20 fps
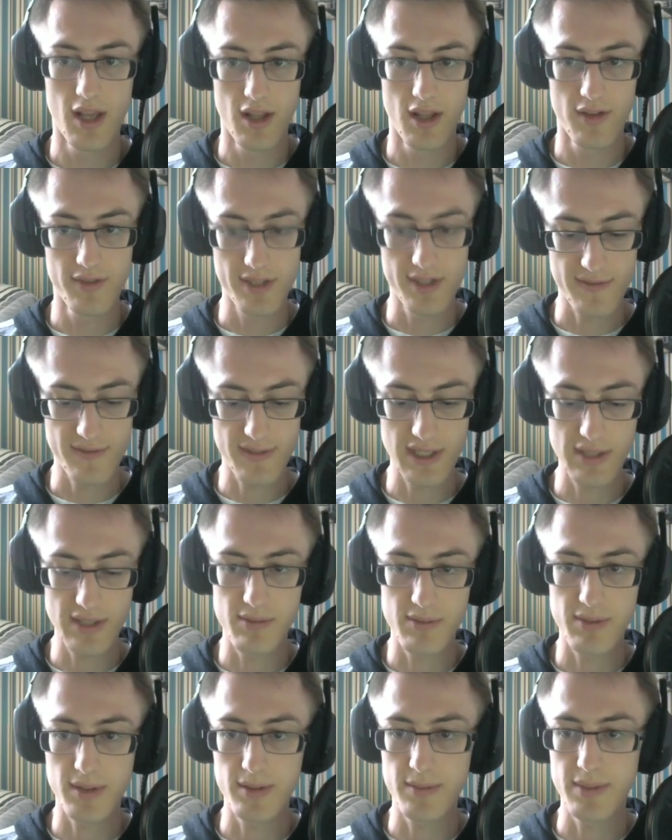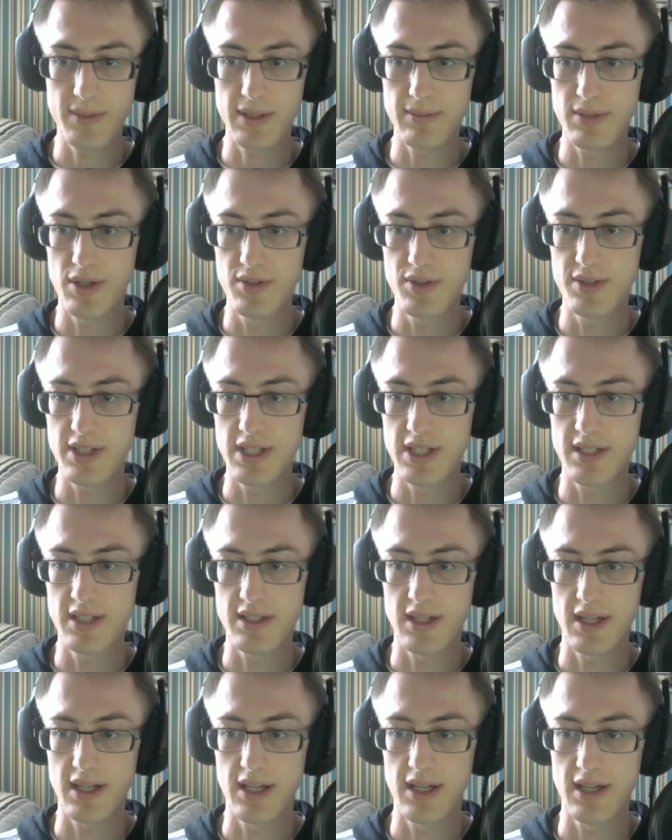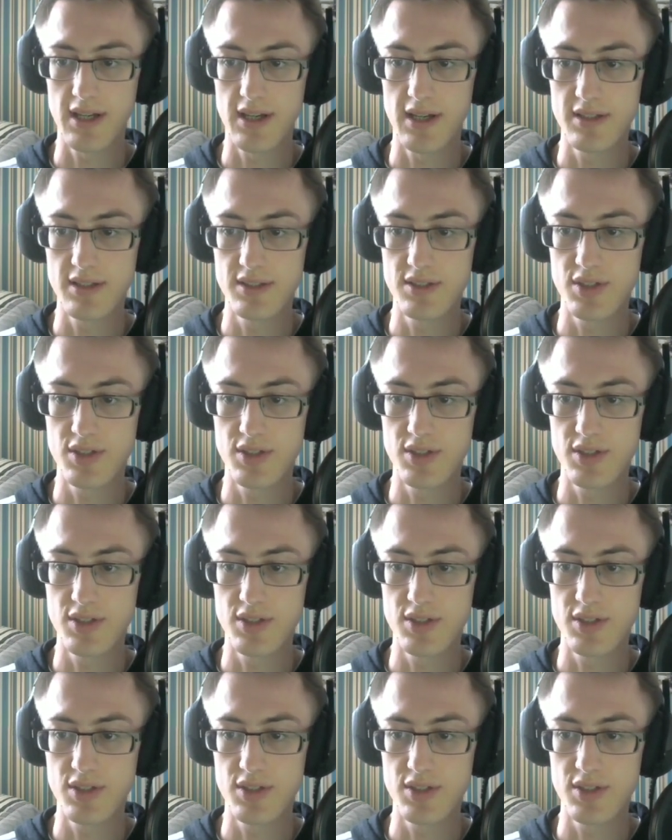This video will probably be uploaded